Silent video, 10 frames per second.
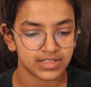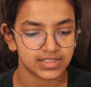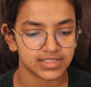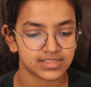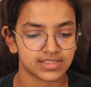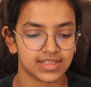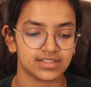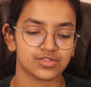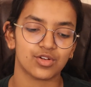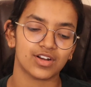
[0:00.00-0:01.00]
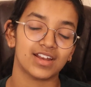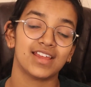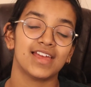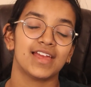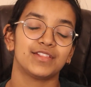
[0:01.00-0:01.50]
distance, or
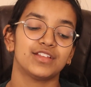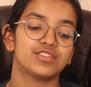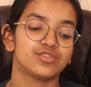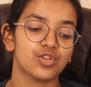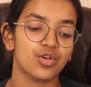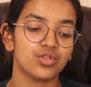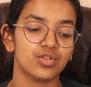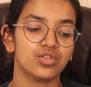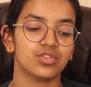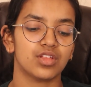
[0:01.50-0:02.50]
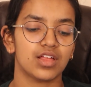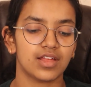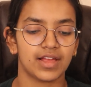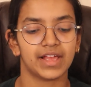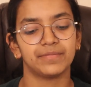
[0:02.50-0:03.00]
this total,
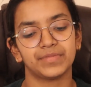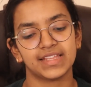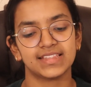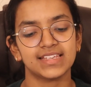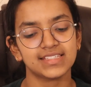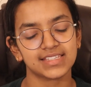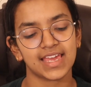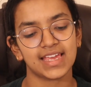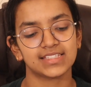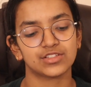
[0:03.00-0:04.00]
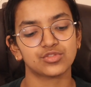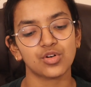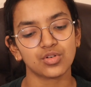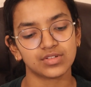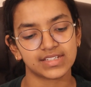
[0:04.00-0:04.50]
in this case, the
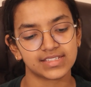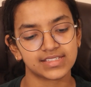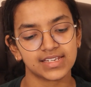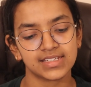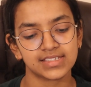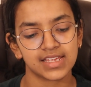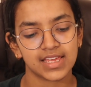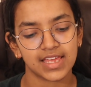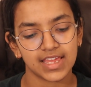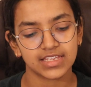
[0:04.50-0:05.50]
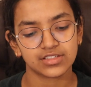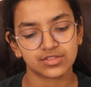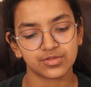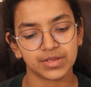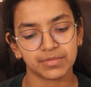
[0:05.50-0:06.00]
total distance is
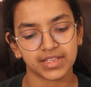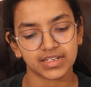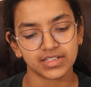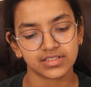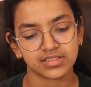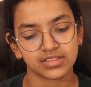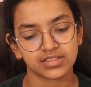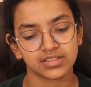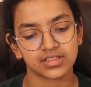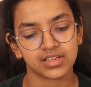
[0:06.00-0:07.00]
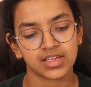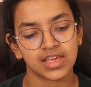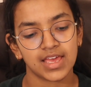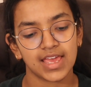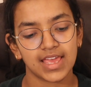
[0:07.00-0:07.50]
3 meters.
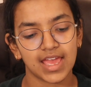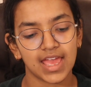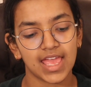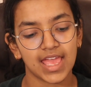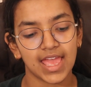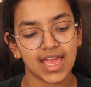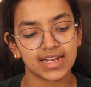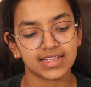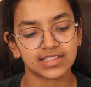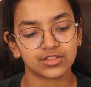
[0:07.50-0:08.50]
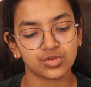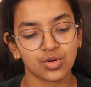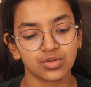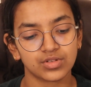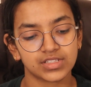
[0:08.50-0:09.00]
And the
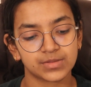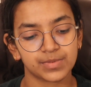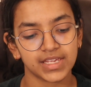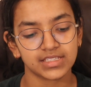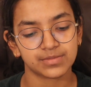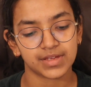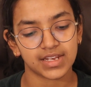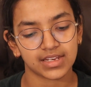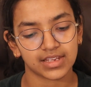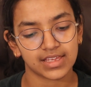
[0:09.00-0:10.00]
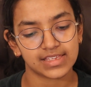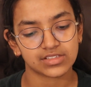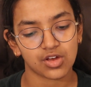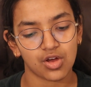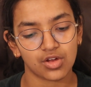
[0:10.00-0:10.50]
total displacement
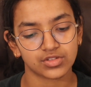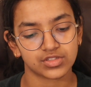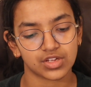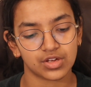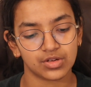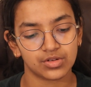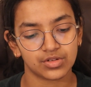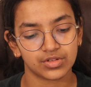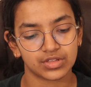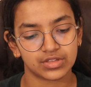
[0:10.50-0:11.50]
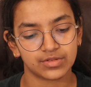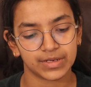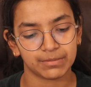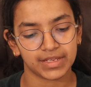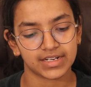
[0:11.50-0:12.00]
is also
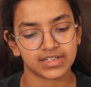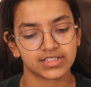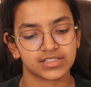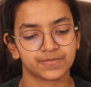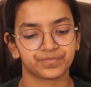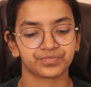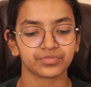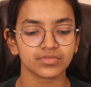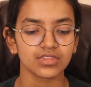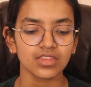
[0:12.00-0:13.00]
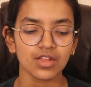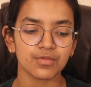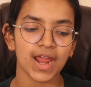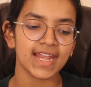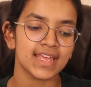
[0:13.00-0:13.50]
3 meters.
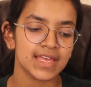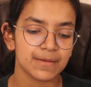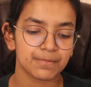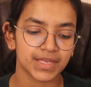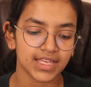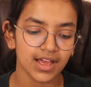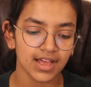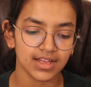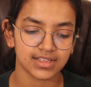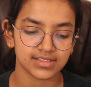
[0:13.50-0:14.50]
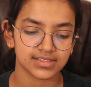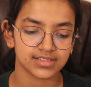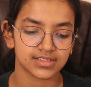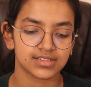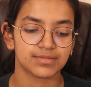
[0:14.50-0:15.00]
Right? Because